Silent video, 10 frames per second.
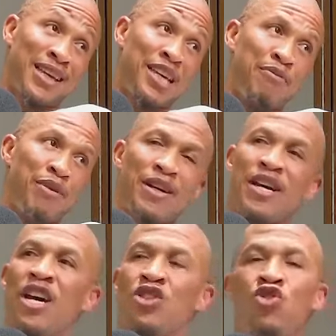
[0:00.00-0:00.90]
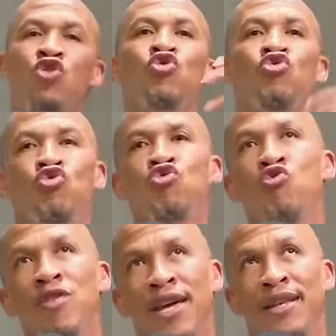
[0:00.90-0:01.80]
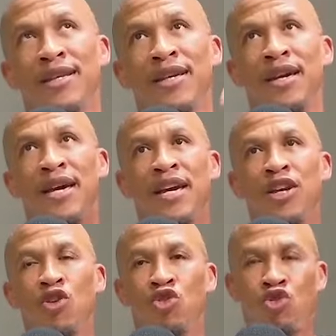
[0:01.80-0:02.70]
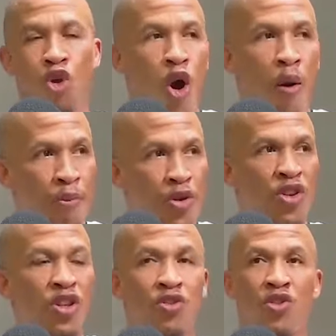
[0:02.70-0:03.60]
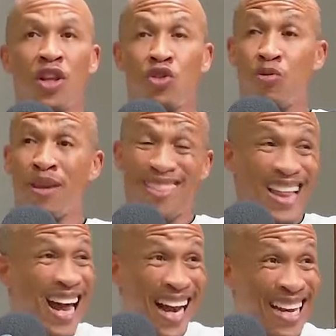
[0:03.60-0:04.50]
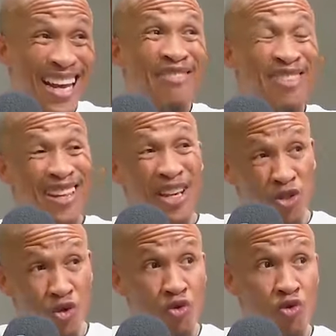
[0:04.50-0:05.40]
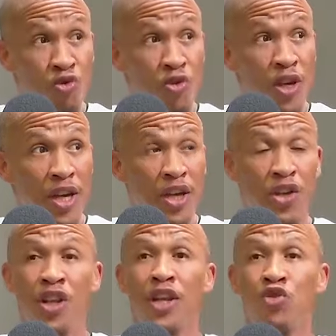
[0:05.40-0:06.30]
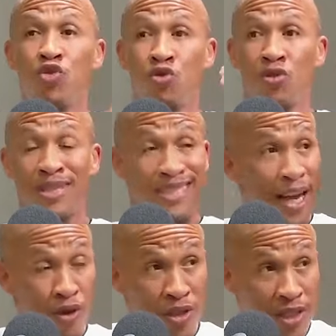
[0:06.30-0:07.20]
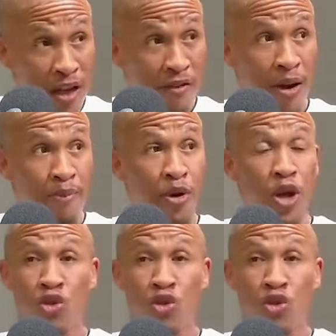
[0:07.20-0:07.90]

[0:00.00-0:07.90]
yes, yes, yes. So you knew that your job, you need you need to be thorough in everything that you do. Yeah. You needed to psych yourself up yeah.